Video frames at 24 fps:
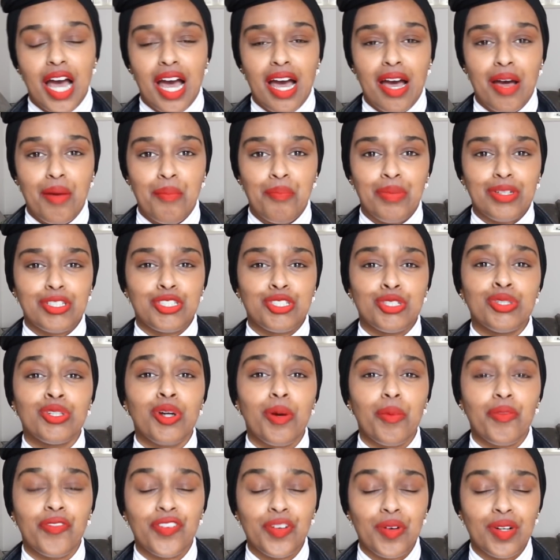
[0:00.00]
But do
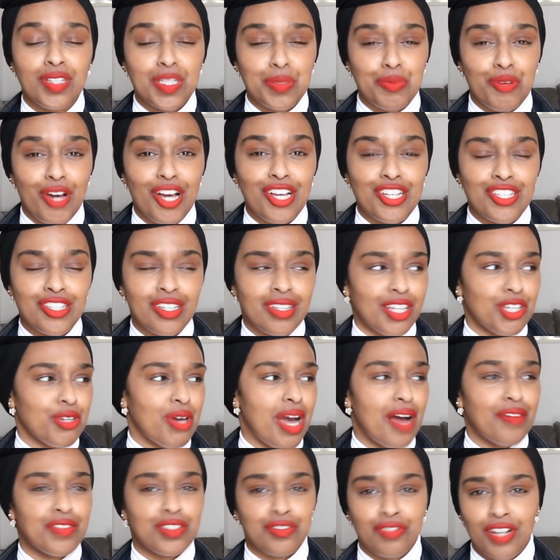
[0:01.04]
not feel under pressure that you
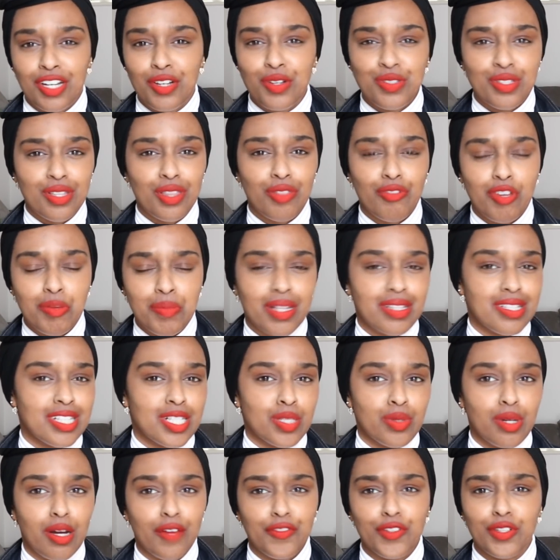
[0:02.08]
have to write yours in 3 months
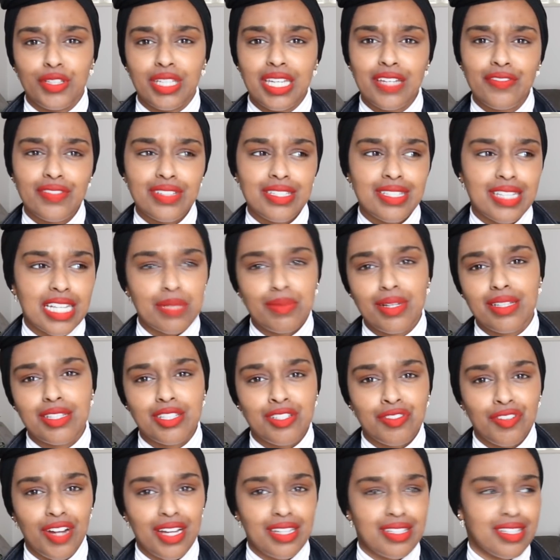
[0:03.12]
as well. If you're given 6
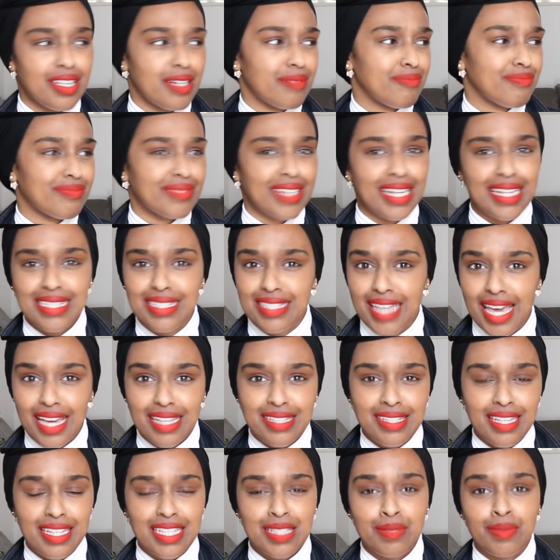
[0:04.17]
months to write it, take
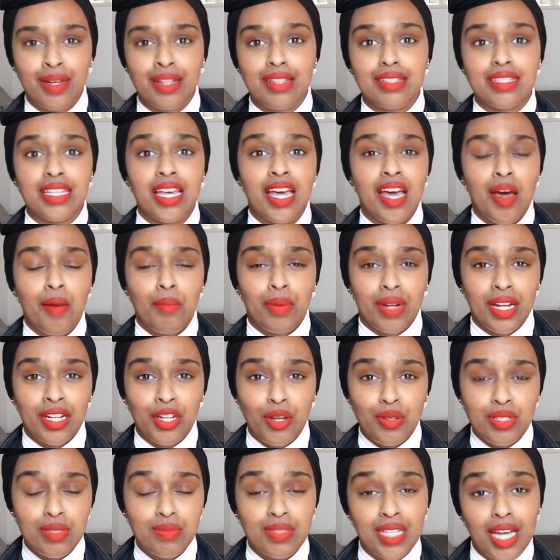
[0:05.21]
6 months. But I
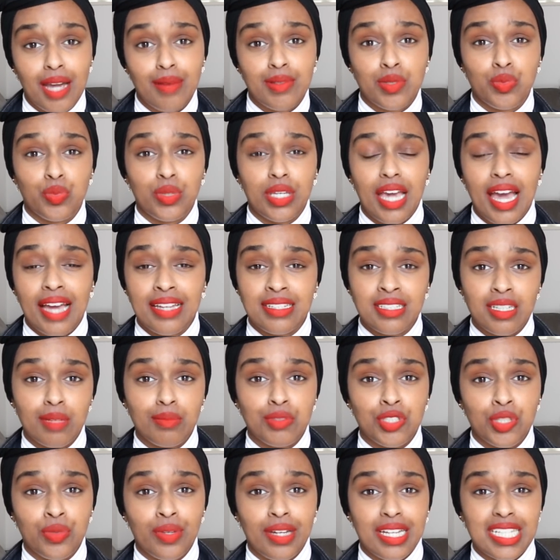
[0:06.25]
know sometimes we end
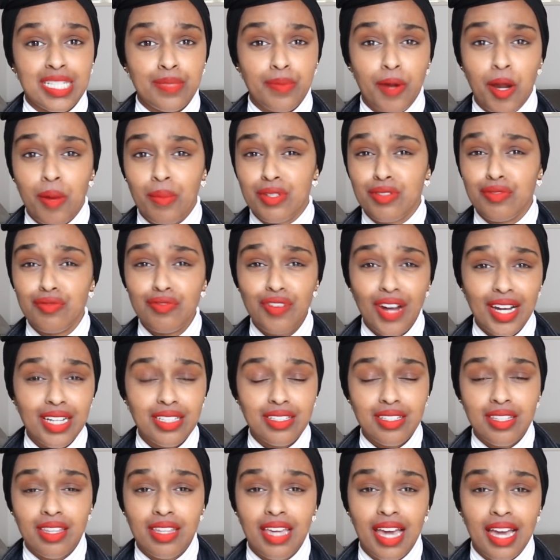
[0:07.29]
up doing experiments right
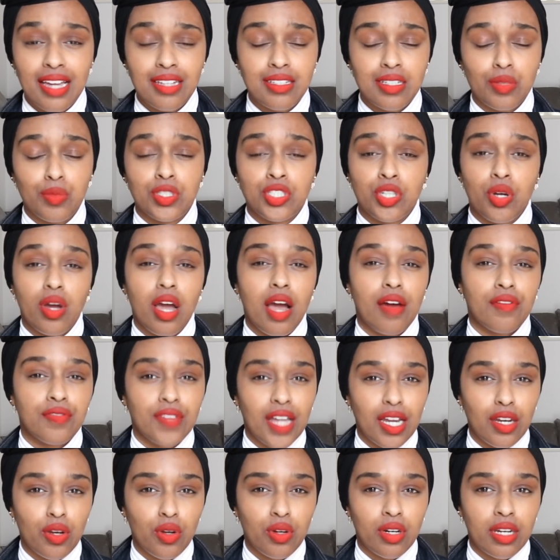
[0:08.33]
to the end and we don't have
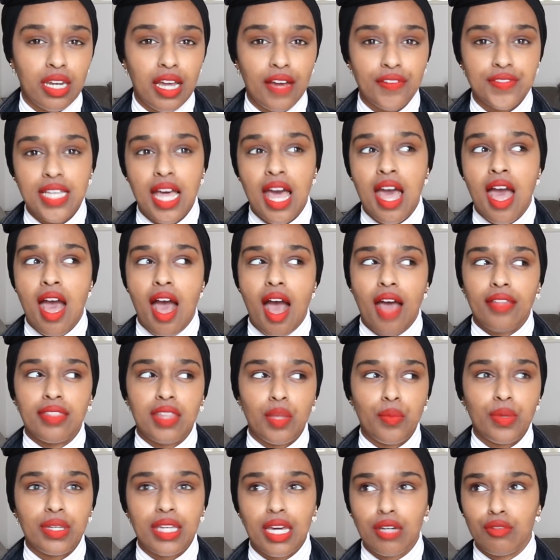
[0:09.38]
that long left, and
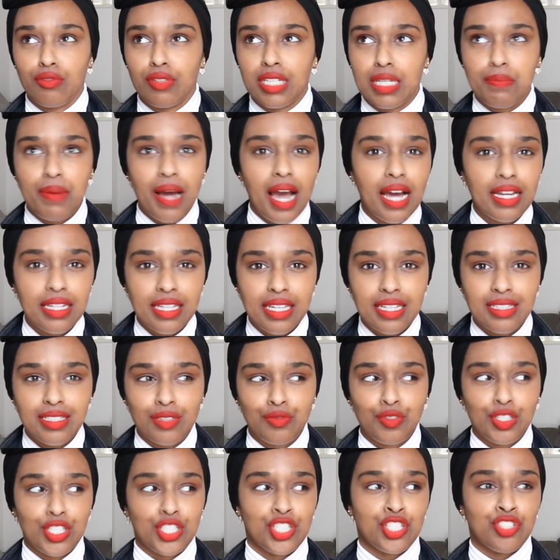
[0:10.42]
then we get really panicked
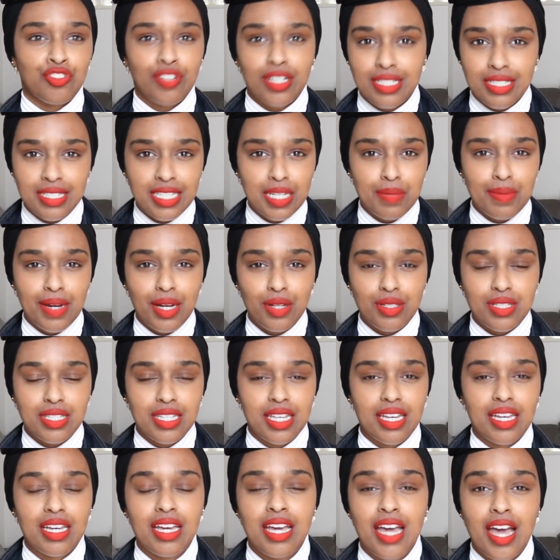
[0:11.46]
and really stressy about
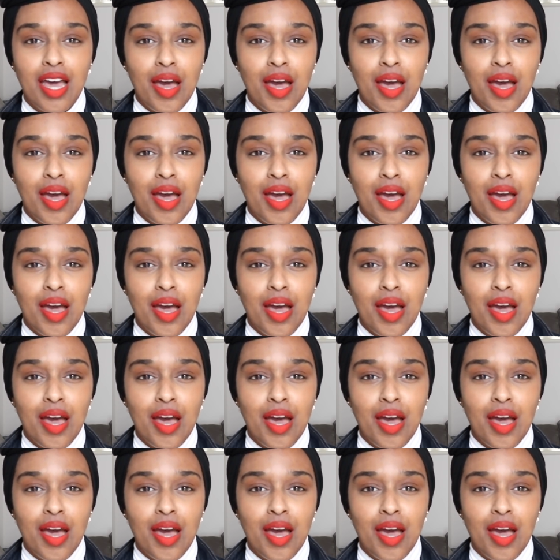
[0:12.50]
it.